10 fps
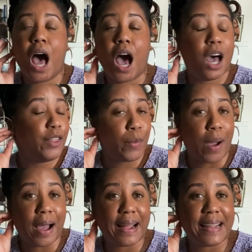
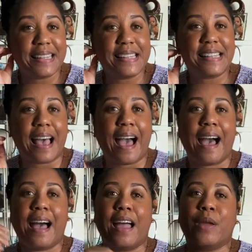Otherwise,
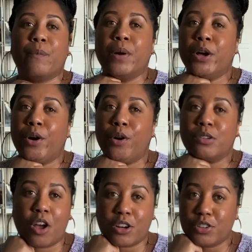I will
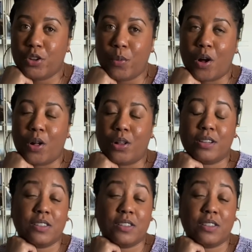talk to you all